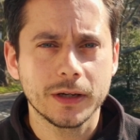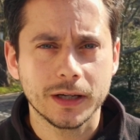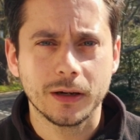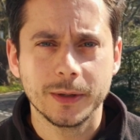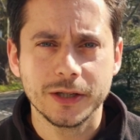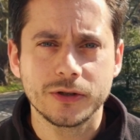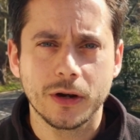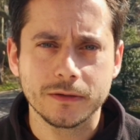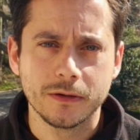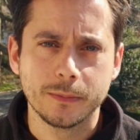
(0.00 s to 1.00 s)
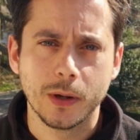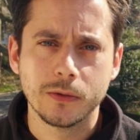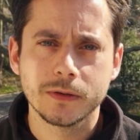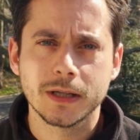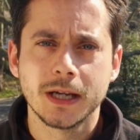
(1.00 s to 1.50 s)
and I'm an instructor at
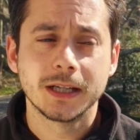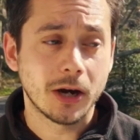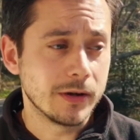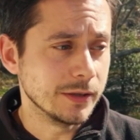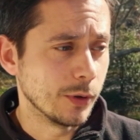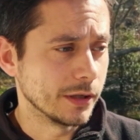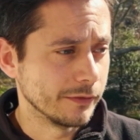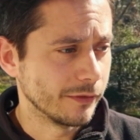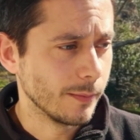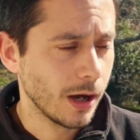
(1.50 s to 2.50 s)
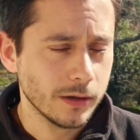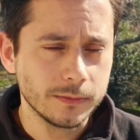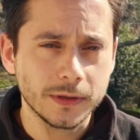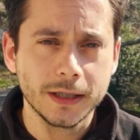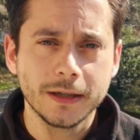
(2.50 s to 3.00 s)
Bowls, currently working from home